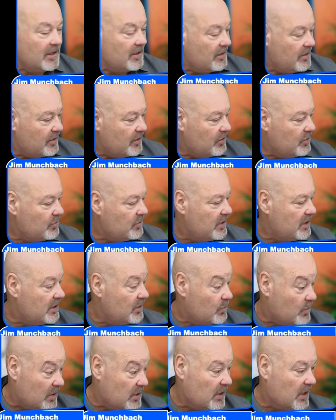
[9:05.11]
that you
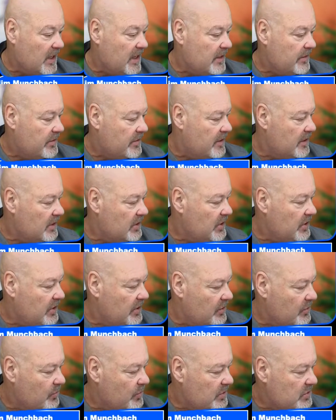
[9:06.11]
did what Lath did
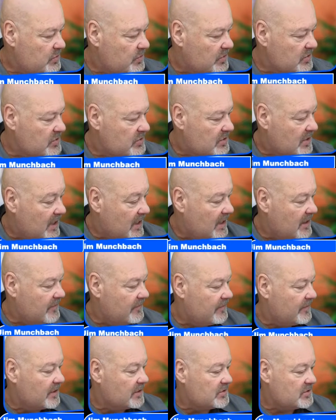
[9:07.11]
here, which was kind of
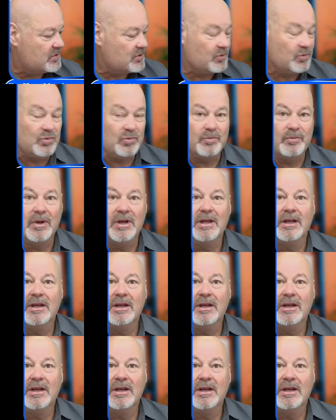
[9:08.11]
assume